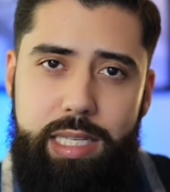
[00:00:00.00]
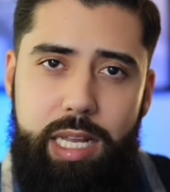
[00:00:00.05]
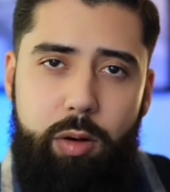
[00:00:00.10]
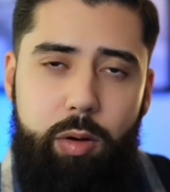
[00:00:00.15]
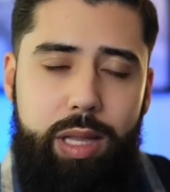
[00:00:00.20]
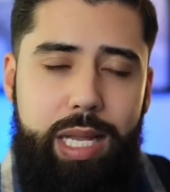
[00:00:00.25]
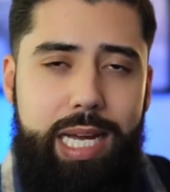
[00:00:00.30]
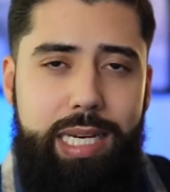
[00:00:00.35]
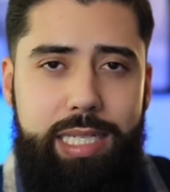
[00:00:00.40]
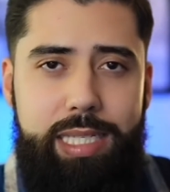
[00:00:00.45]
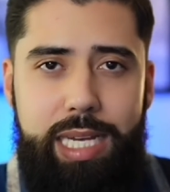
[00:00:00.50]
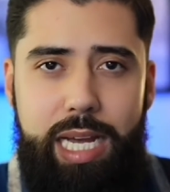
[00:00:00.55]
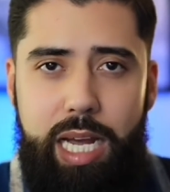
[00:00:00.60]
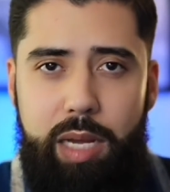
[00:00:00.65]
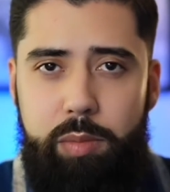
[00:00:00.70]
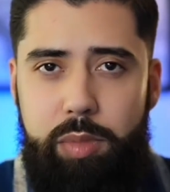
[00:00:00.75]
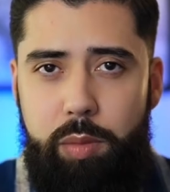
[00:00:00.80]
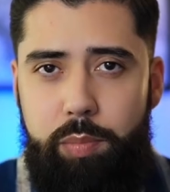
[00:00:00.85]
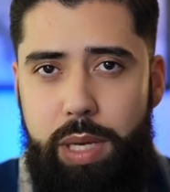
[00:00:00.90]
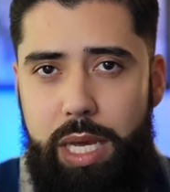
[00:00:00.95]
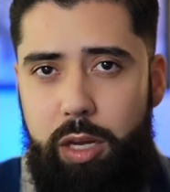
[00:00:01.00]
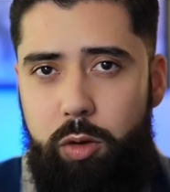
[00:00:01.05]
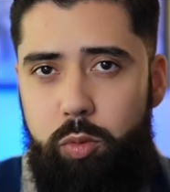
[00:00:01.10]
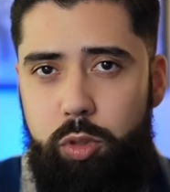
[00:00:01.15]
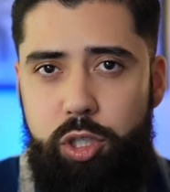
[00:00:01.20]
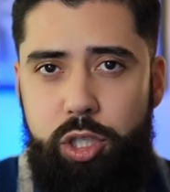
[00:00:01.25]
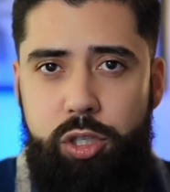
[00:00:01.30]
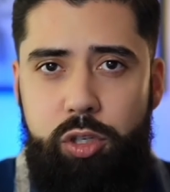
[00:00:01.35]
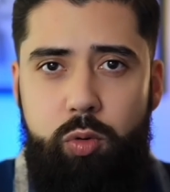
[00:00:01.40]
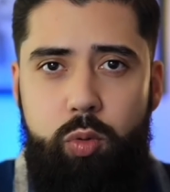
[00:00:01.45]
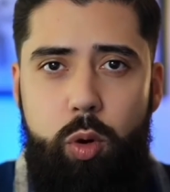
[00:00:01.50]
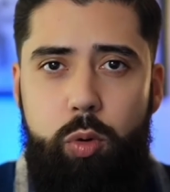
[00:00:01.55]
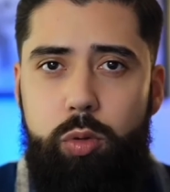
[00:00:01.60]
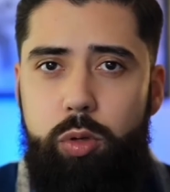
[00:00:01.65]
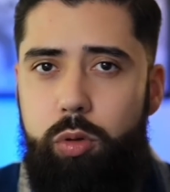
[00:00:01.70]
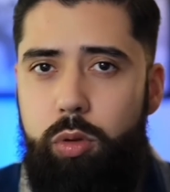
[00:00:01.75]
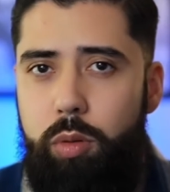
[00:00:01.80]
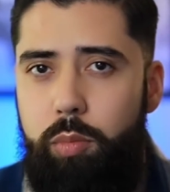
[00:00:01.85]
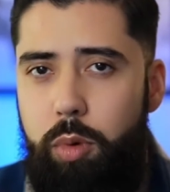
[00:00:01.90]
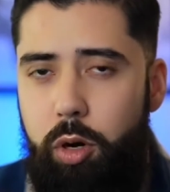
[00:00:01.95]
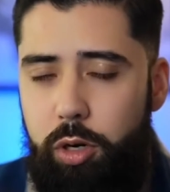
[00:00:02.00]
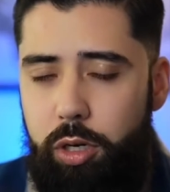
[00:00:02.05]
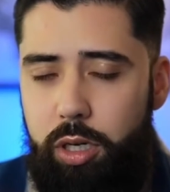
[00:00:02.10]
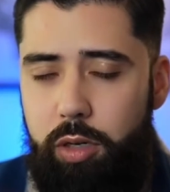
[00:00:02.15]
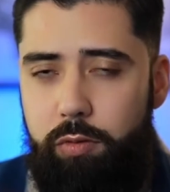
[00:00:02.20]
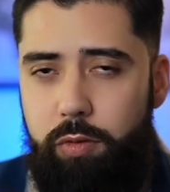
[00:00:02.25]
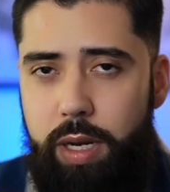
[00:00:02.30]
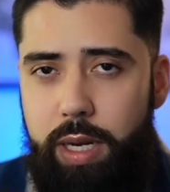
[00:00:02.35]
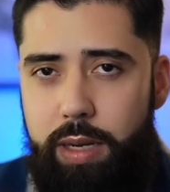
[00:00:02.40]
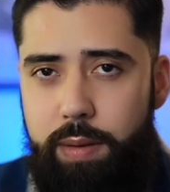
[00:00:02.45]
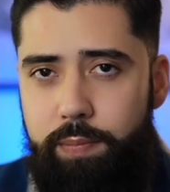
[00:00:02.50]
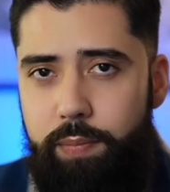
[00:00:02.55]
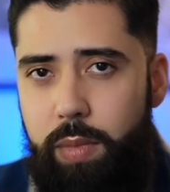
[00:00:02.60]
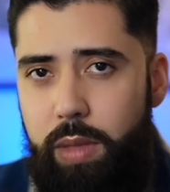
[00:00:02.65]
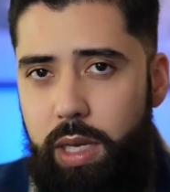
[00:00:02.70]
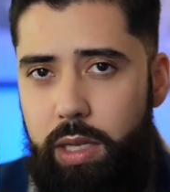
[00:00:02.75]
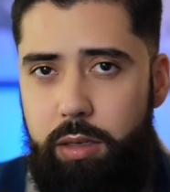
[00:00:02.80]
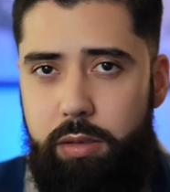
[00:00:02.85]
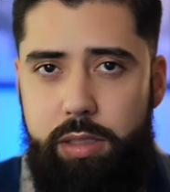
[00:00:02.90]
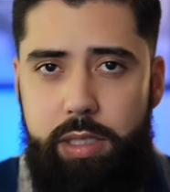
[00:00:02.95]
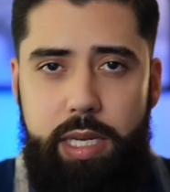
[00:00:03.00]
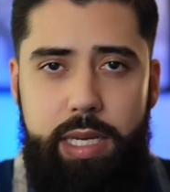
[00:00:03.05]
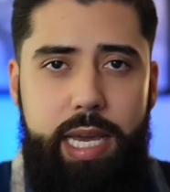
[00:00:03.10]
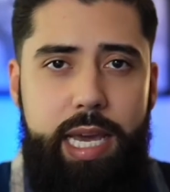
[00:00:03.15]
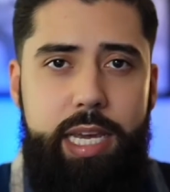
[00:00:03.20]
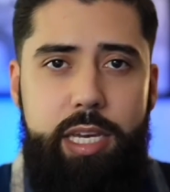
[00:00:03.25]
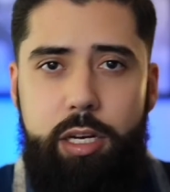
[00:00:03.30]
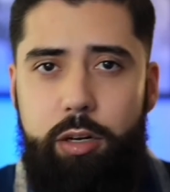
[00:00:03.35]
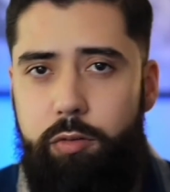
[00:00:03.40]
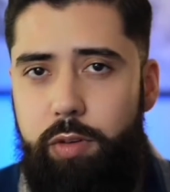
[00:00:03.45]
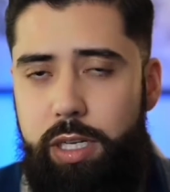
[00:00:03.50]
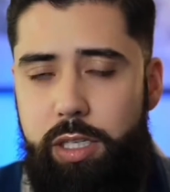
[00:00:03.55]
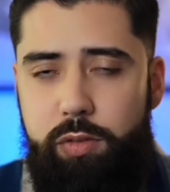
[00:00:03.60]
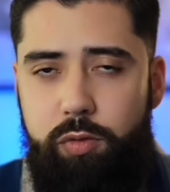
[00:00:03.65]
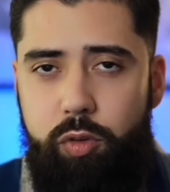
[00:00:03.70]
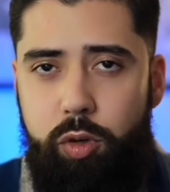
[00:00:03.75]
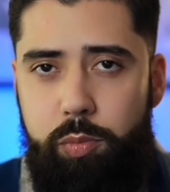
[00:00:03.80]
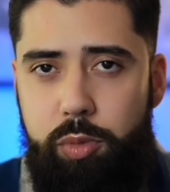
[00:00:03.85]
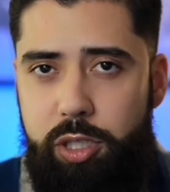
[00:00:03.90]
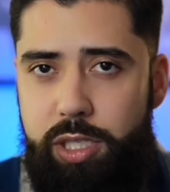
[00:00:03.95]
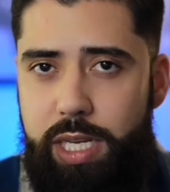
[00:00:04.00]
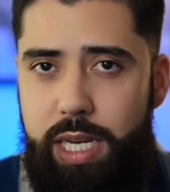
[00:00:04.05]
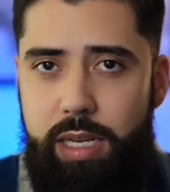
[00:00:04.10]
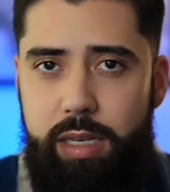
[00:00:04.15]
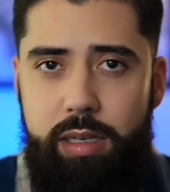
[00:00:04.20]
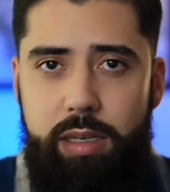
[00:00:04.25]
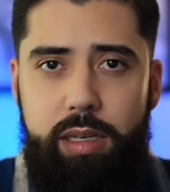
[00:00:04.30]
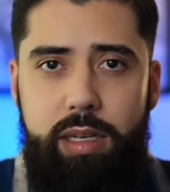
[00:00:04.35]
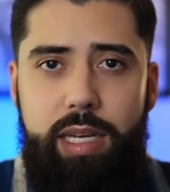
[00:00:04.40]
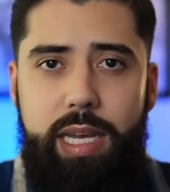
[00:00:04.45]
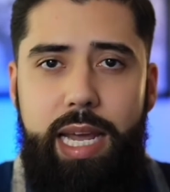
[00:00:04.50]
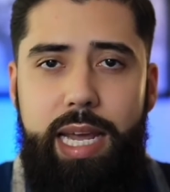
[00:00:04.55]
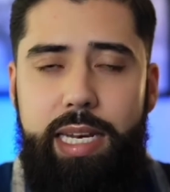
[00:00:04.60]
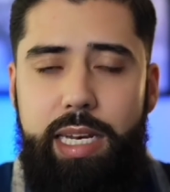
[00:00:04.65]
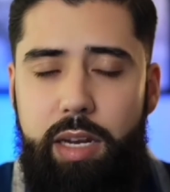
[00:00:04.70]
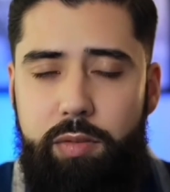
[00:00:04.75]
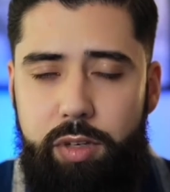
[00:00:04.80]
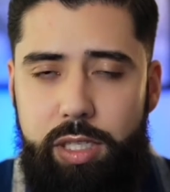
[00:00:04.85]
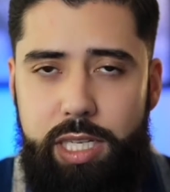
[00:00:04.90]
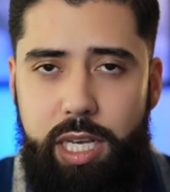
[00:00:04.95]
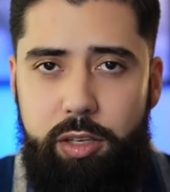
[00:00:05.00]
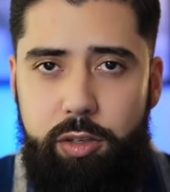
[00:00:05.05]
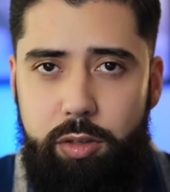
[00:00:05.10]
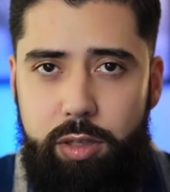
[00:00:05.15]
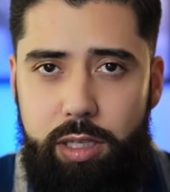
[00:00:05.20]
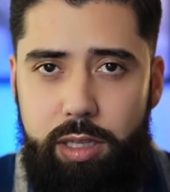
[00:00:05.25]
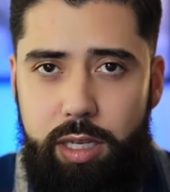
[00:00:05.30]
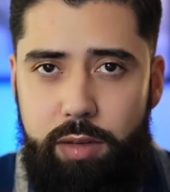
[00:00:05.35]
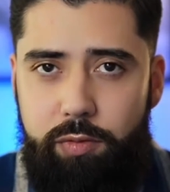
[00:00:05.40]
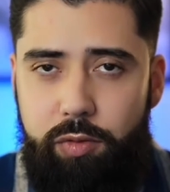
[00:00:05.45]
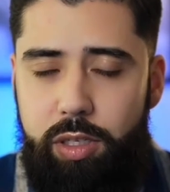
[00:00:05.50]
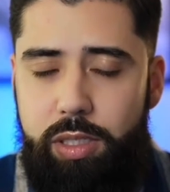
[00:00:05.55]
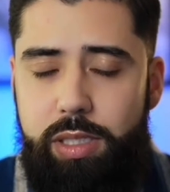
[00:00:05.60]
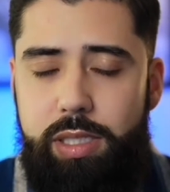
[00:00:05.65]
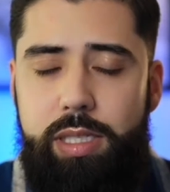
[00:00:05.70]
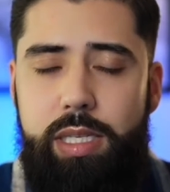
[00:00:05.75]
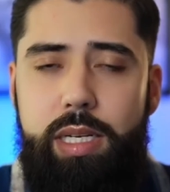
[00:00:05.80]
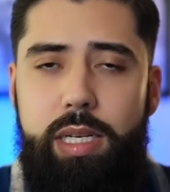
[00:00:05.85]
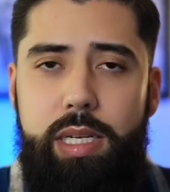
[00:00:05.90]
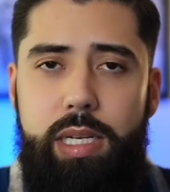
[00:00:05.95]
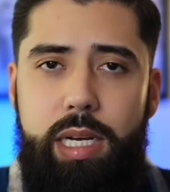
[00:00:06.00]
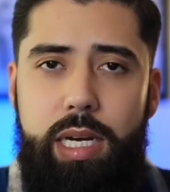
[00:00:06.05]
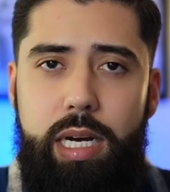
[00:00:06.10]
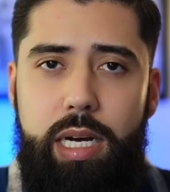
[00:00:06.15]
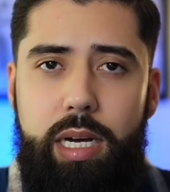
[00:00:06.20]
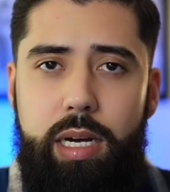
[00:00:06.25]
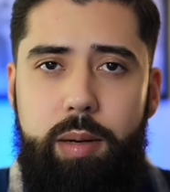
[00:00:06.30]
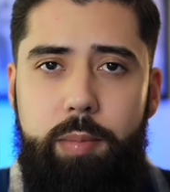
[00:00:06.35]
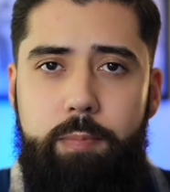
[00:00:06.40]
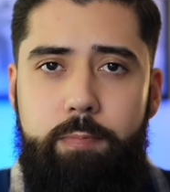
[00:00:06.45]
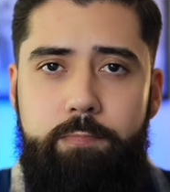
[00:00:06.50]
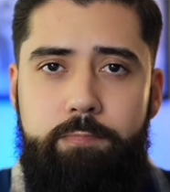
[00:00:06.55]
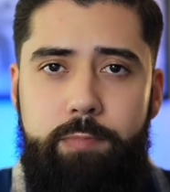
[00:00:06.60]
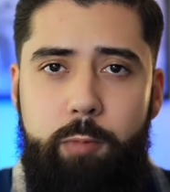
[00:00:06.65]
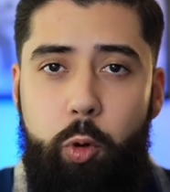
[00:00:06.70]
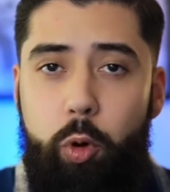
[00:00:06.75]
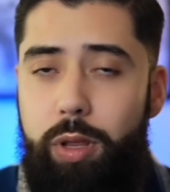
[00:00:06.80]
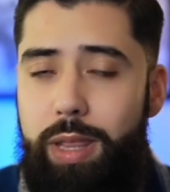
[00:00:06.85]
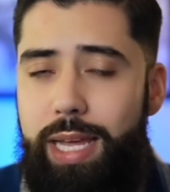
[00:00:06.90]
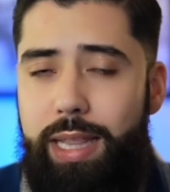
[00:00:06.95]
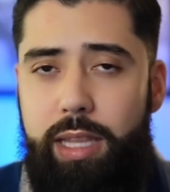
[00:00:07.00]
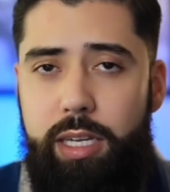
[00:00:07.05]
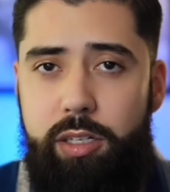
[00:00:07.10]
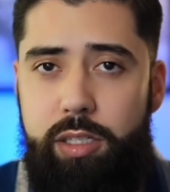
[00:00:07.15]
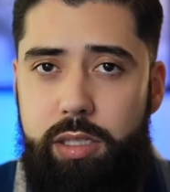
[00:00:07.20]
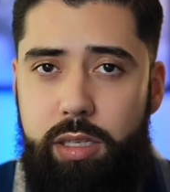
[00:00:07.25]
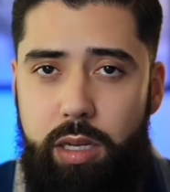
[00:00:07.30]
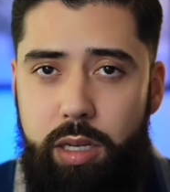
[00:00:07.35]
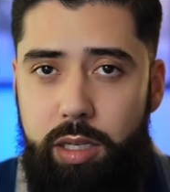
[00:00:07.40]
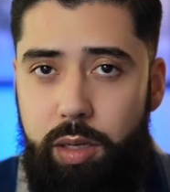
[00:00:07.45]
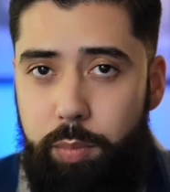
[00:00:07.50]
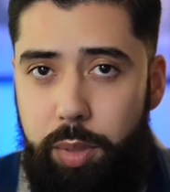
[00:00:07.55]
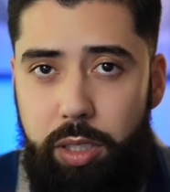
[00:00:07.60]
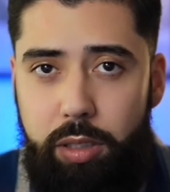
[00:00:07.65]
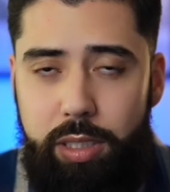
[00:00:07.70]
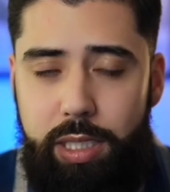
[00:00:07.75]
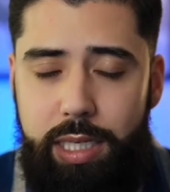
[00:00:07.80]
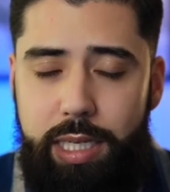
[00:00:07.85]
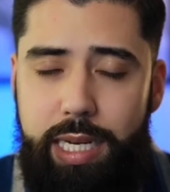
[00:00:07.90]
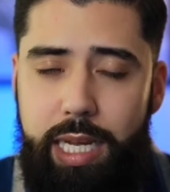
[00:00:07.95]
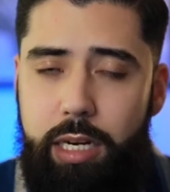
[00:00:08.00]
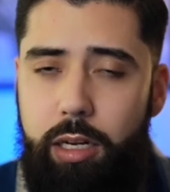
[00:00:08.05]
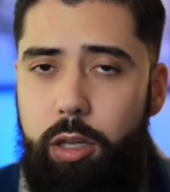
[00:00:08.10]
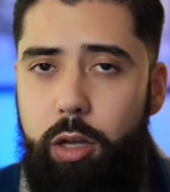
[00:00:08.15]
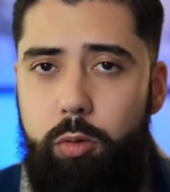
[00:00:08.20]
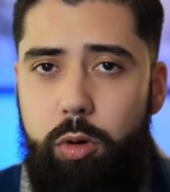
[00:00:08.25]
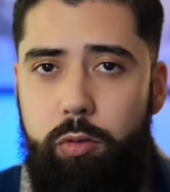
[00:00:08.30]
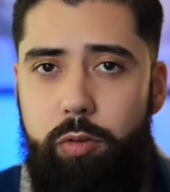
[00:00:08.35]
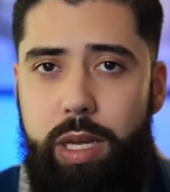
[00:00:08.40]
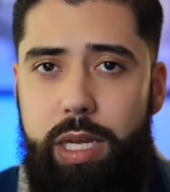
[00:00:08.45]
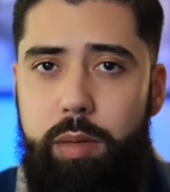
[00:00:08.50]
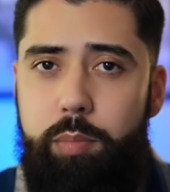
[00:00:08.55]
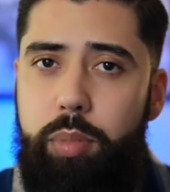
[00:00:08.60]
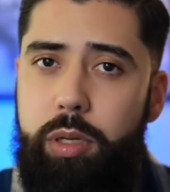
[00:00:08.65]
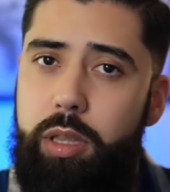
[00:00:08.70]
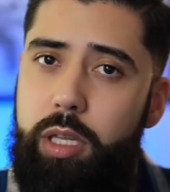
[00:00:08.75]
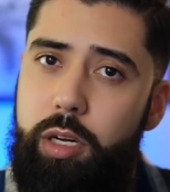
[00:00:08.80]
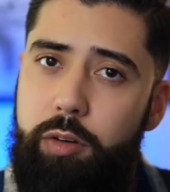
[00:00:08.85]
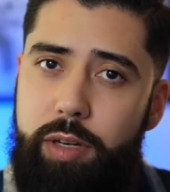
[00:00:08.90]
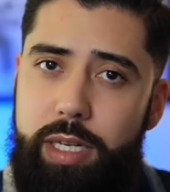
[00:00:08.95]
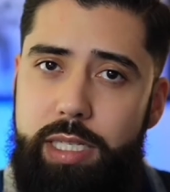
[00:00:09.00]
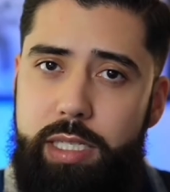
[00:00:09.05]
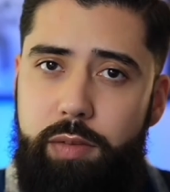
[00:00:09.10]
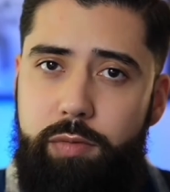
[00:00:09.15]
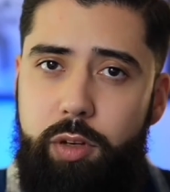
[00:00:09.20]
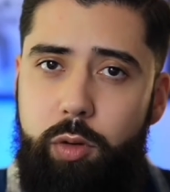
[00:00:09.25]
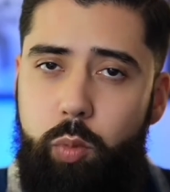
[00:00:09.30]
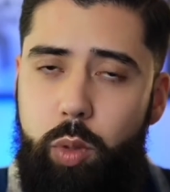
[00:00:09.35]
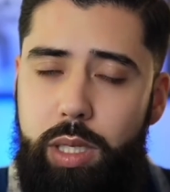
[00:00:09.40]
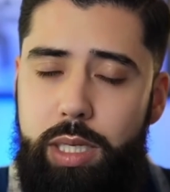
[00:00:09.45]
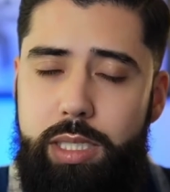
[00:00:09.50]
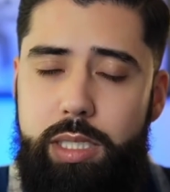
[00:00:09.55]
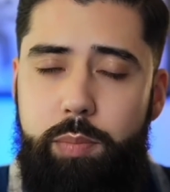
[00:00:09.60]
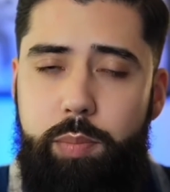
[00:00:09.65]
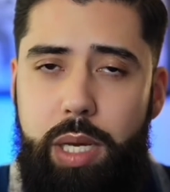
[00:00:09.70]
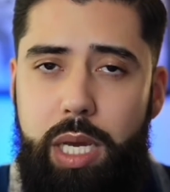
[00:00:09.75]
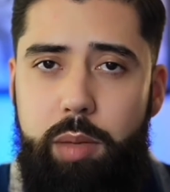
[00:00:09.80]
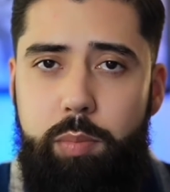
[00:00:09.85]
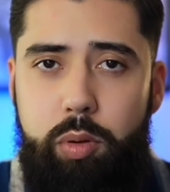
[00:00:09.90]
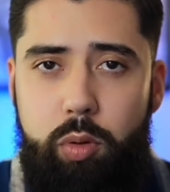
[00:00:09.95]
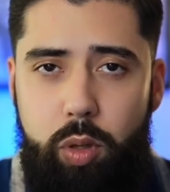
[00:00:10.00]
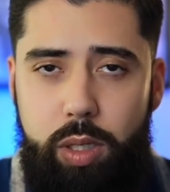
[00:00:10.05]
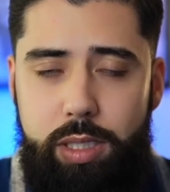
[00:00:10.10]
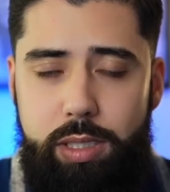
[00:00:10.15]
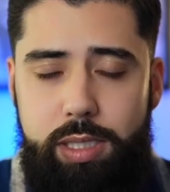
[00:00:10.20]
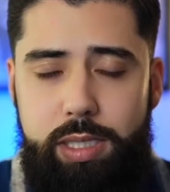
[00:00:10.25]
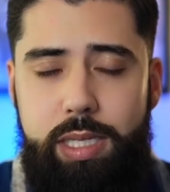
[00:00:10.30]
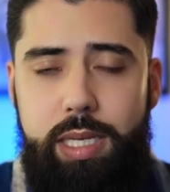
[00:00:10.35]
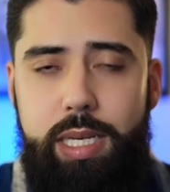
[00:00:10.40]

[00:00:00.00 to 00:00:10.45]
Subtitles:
Now, a lot of times a bank will just quote you the market rate, and they'll say, hey, your rate's 4%, and never tell you the difference, or that there's an ability to get a lower rate, but there is if you're willing to pay points.